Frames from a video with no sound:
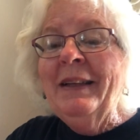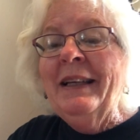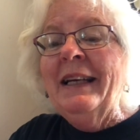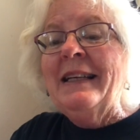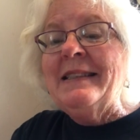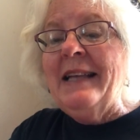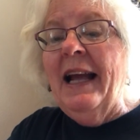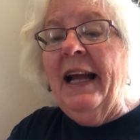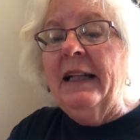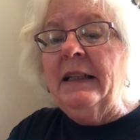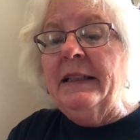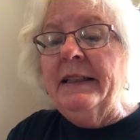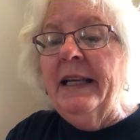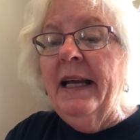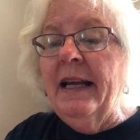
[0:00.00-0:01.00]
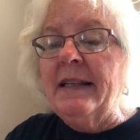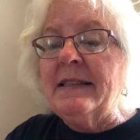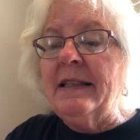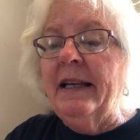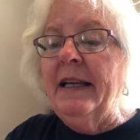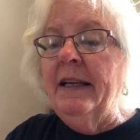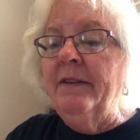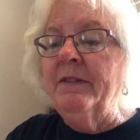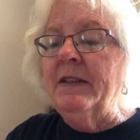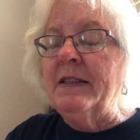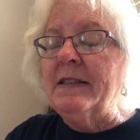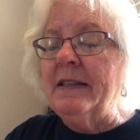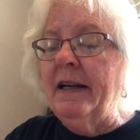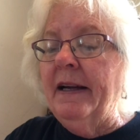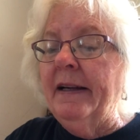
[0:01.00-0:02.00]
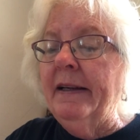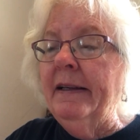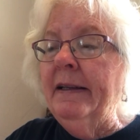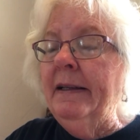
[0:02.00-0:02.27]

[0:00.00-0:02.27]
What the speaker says: Exactly, yes, I heaved a sigh.